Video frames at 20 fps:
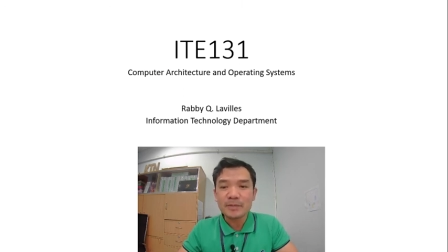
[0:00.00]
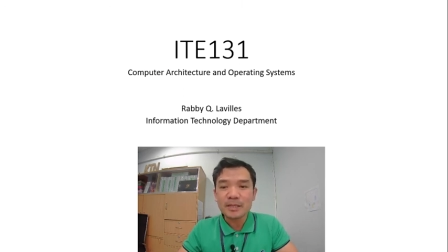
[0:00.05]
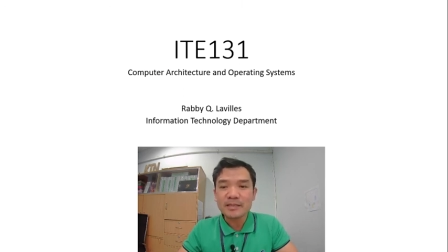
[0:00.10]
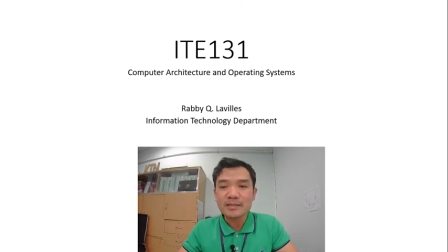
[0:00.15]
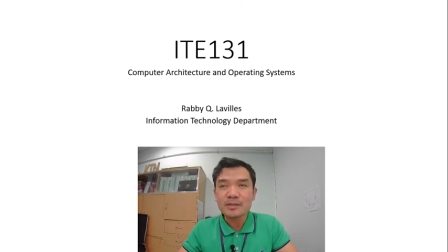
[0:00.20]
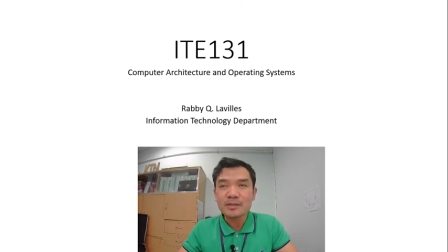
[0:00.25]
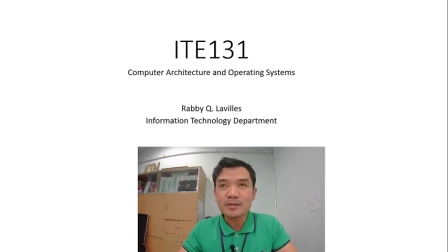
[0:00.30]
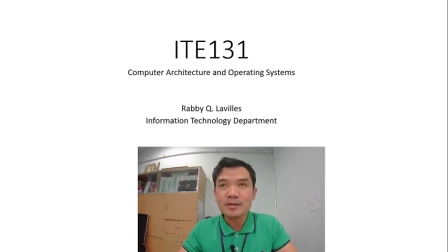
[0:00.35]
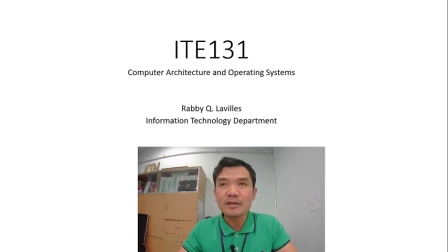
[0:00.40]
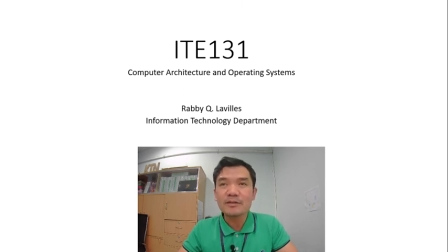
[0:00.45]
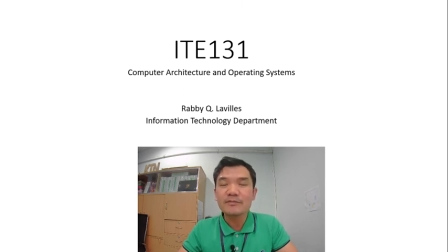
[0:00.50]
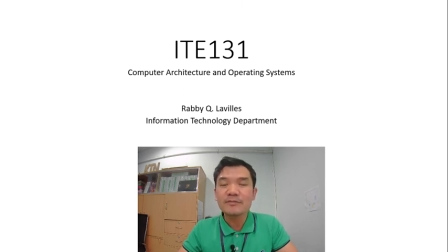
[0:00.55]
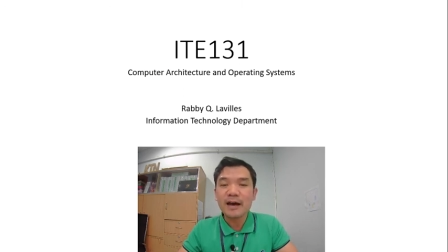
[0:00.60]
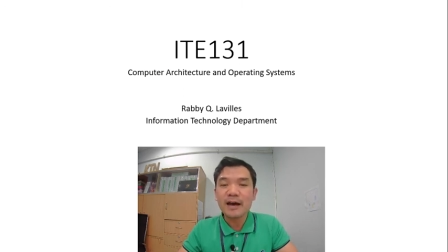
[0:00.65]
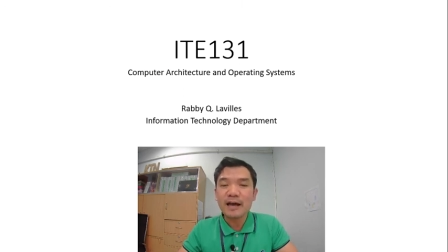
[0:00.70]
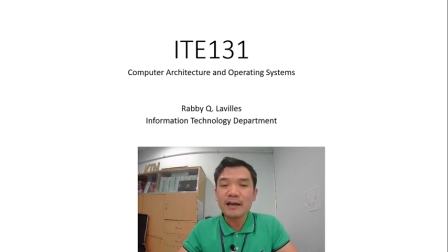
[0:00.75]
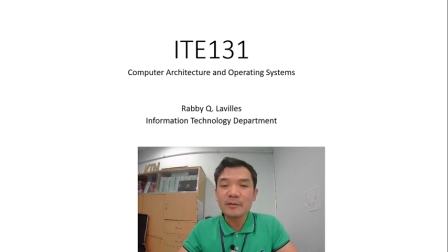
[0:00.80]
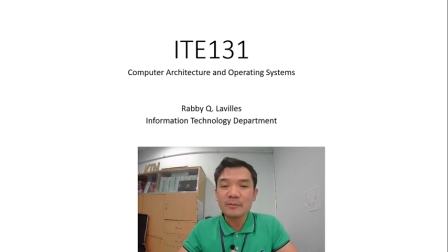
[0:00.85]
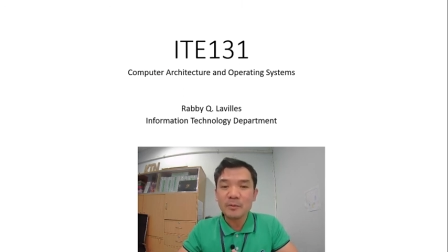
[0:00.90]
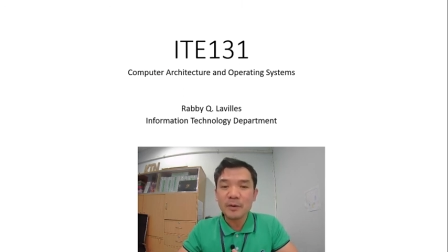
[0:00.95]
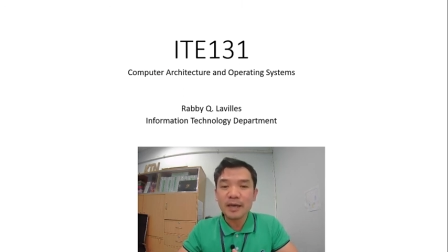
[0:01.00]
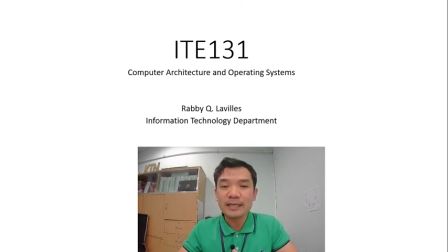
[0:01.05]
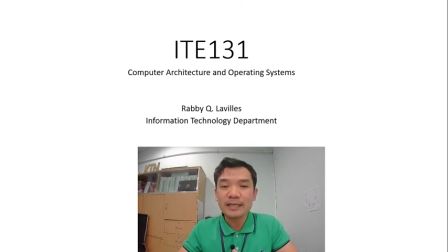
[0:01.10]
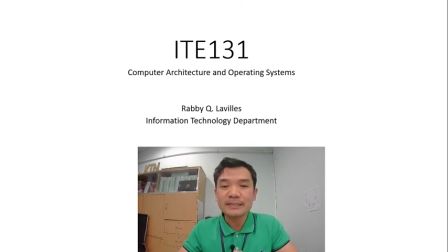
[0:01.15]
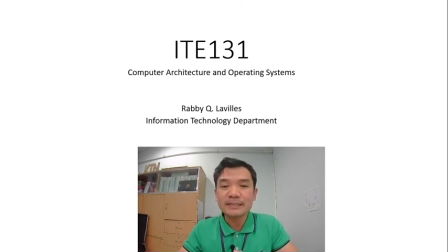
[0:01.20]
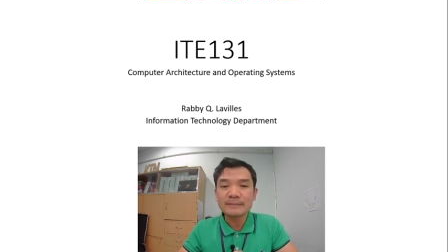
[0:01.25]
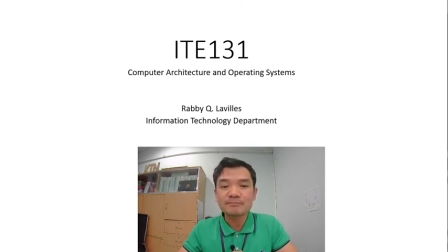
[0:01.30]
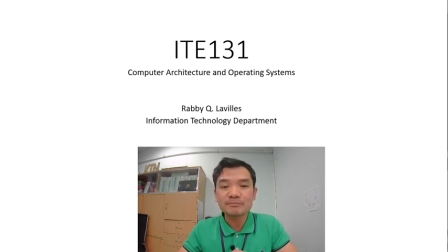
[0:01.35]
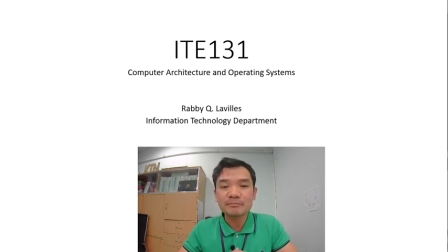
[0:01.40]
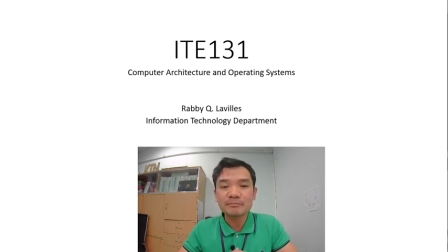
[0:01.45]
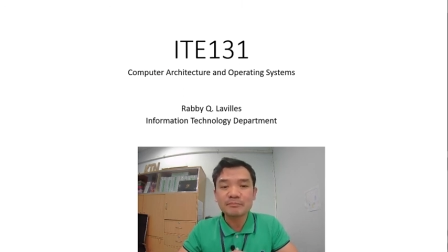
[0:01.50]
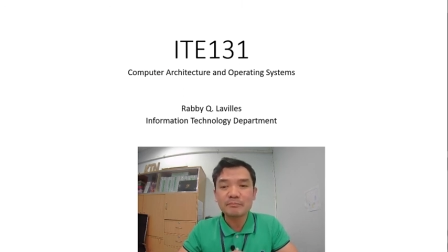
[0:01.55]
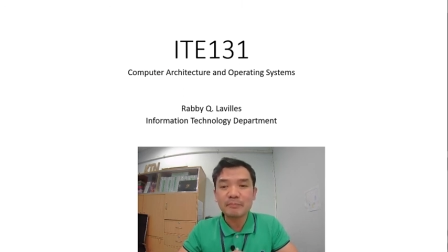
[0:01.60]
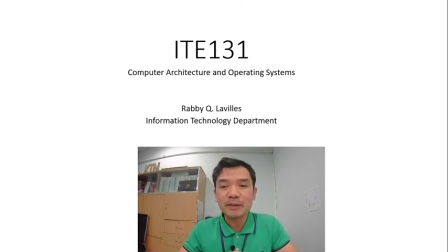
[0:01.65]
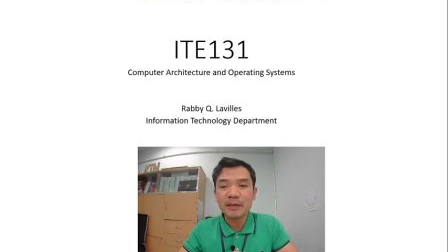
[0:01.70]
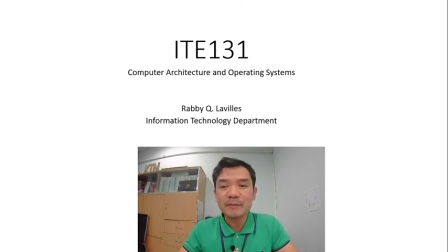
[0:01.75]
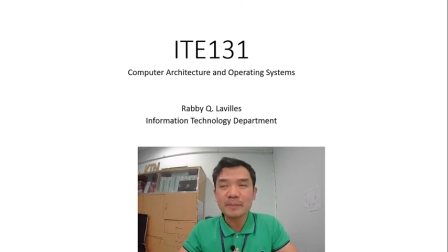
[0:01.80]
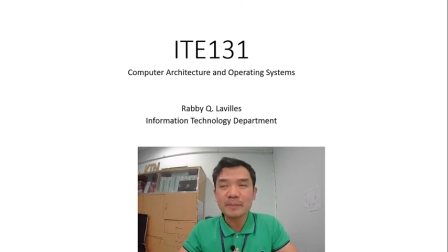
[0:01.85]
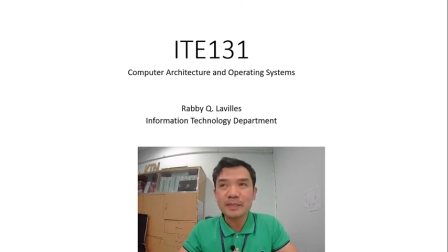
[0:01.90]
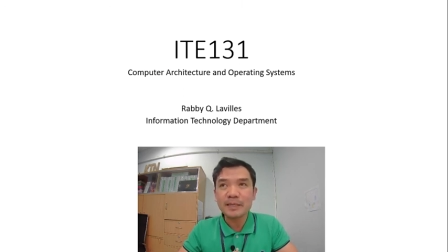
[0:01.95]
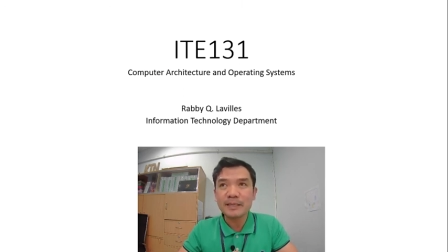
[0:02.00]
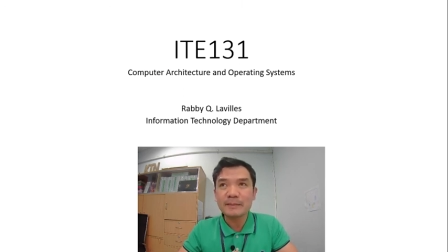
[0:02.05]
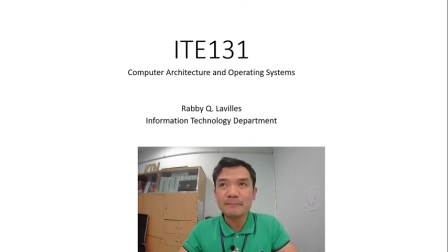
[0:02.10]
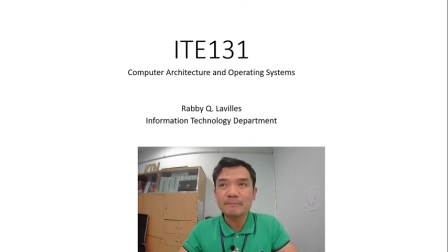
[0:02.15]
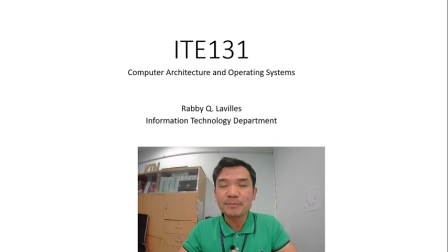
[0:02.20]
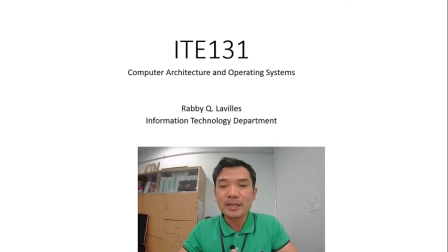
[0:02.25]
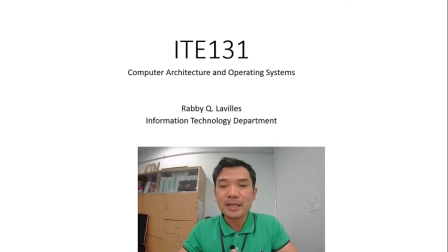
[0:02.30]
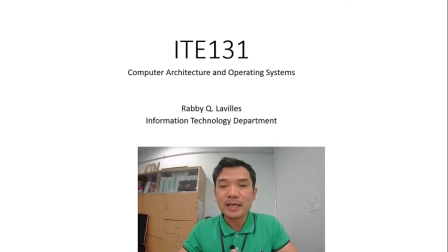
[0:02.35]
is to evaluate maybe